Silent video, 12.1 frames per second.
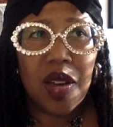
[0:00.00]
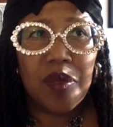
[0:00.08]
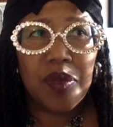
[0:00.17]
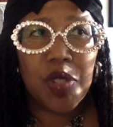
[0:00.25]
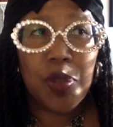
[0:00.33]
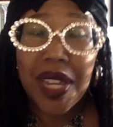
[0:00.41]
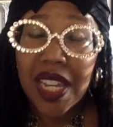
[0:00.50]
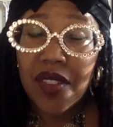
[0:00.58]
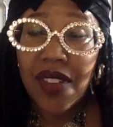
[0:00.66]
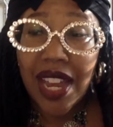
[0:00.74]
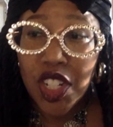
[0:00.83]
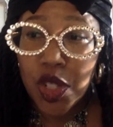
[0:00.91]
Speaking of
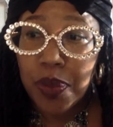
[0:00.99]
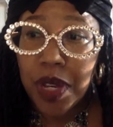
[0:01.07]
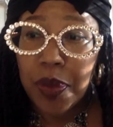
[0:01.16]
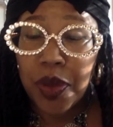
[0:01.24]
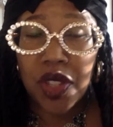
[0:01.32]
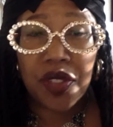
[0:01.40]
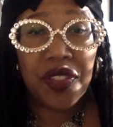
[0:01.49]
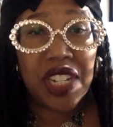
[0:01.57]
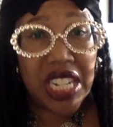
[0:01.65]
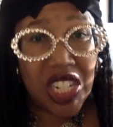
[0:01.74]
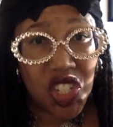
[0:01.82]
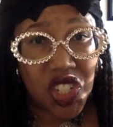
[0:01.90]
ancient people, the
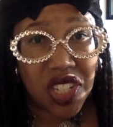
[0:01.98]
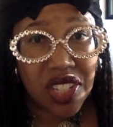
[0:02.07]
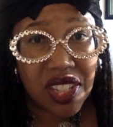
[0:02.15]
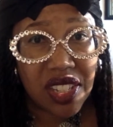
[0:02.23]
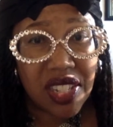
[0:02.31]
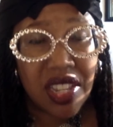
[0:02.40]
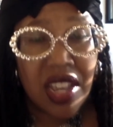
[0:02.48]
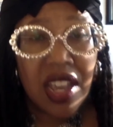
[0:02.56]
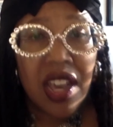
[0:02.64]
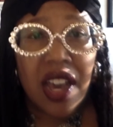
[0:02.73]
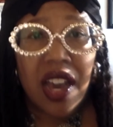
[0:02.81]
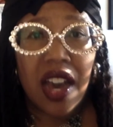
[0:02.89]
Phoenicians,
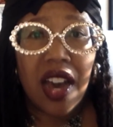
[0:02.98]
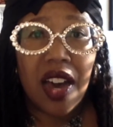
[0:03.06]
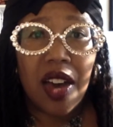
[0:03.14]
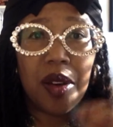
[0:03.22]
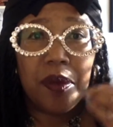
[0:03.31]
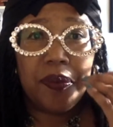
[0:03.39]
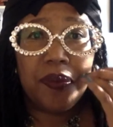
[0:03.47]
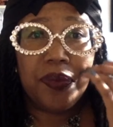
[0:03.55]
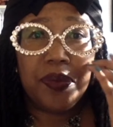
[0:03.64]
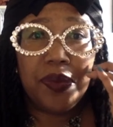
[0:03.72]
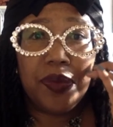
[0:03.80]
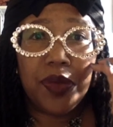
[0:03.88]

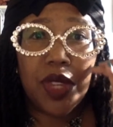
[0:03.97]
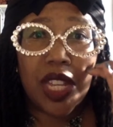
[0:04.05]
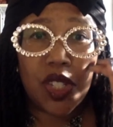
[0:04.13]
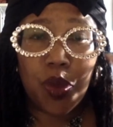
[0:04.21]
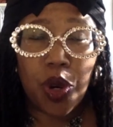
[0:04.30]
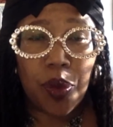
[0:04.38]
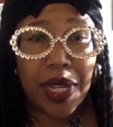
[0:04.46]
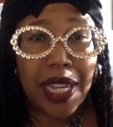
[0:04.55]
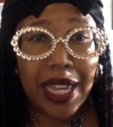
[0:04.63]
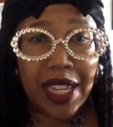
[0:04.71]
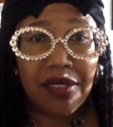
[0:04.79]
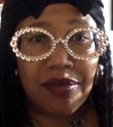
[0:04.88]
that's where we
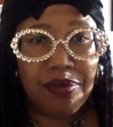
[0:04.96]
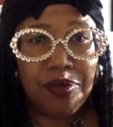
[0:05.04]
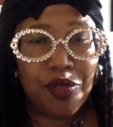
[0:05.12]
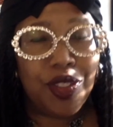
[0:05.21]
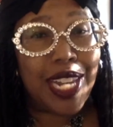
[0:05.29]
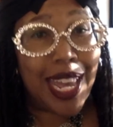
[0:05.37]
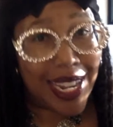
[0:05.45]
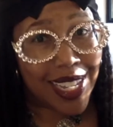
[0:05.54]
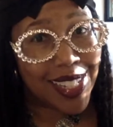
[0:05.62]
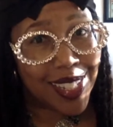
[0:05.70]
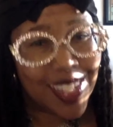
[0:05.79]
get phonetics.